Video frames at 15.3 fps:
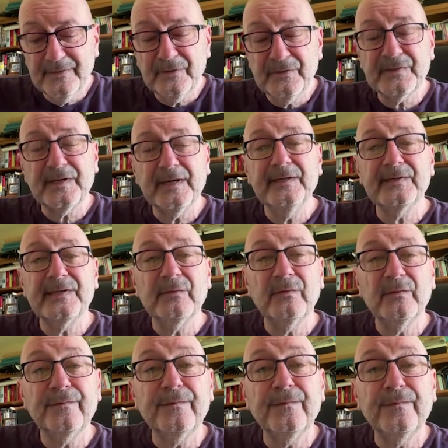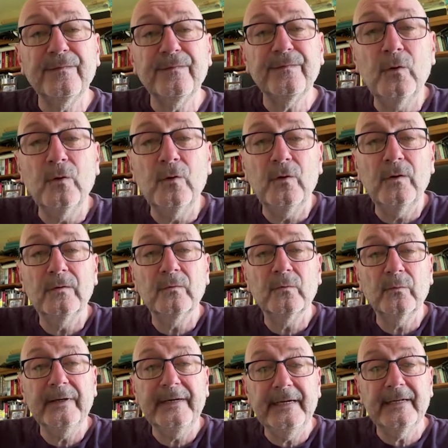those days, there were 4
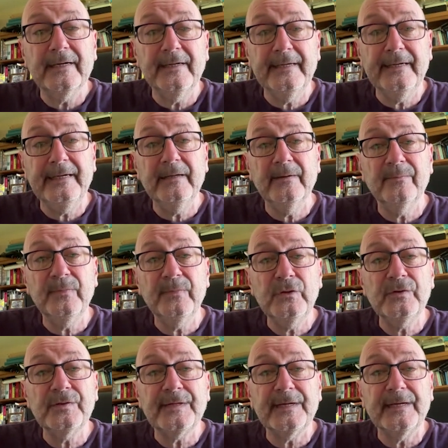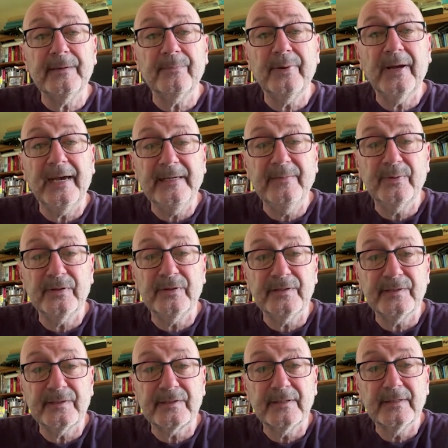weekly music
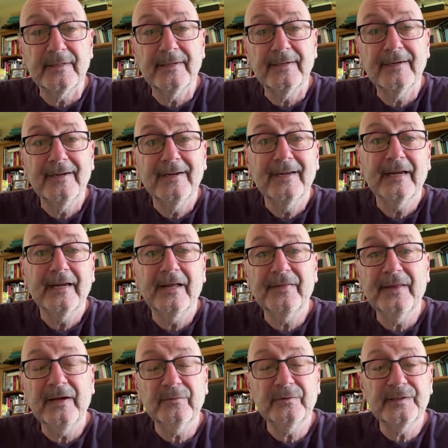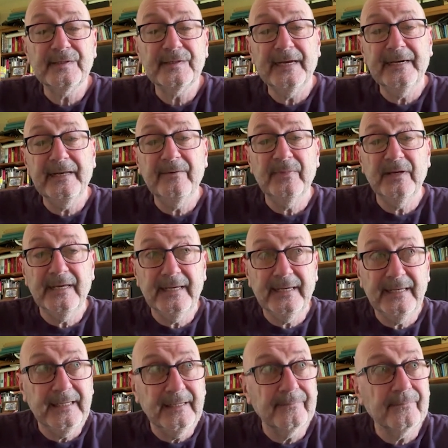papers, and that was
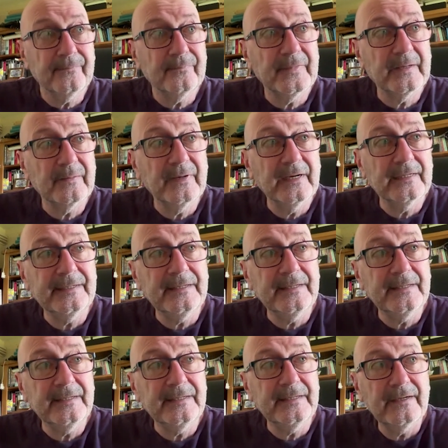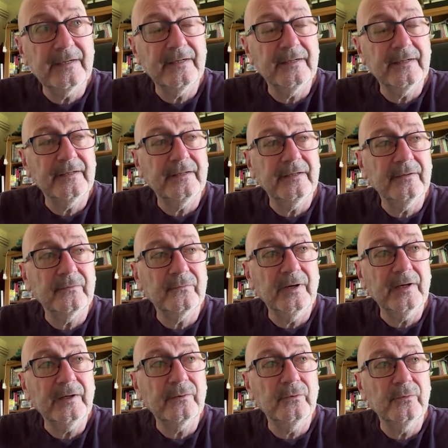NME, Melody Maker,
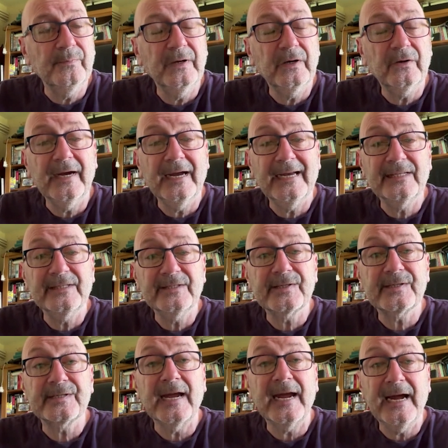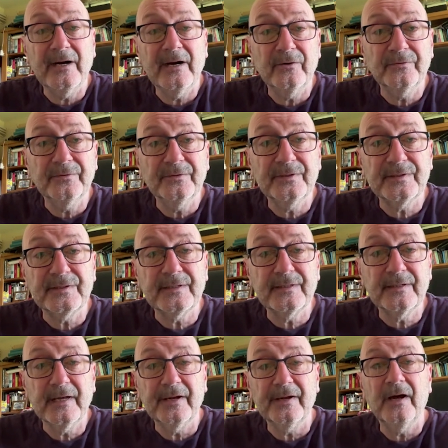Record Mirror, and Sounds.
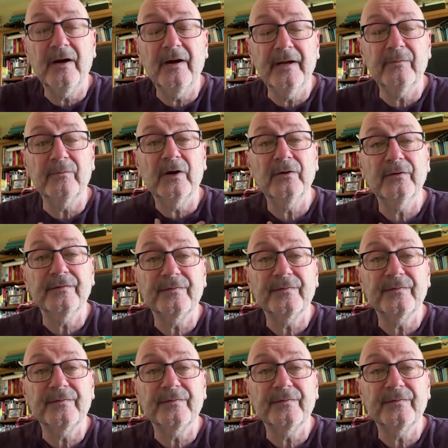And I wrote for